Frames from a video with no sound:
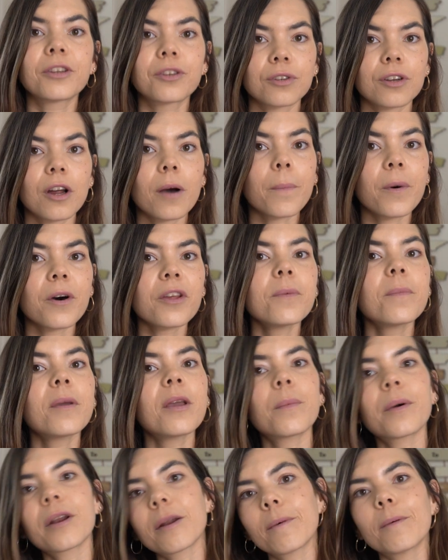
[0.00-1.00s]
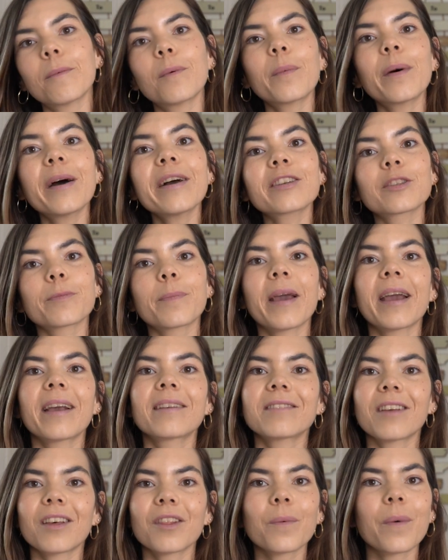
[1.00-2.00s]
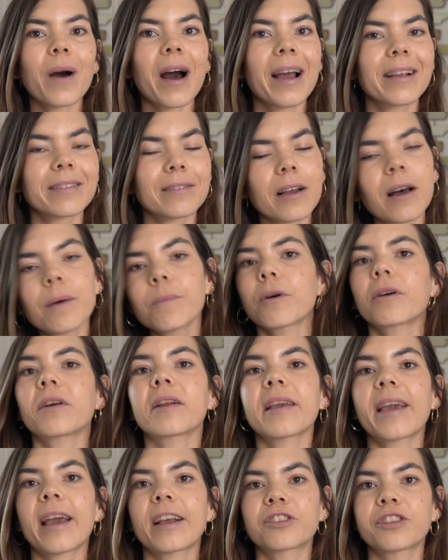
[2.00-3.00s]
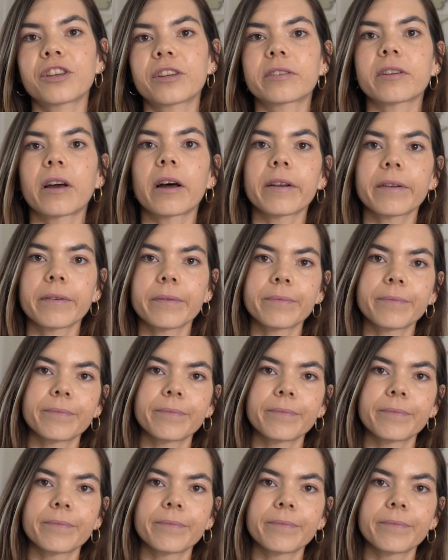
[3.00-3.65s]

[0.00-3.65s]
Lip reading: Do not bother me when I'm at my workspace. Otherwise, I'm not going to get shit done.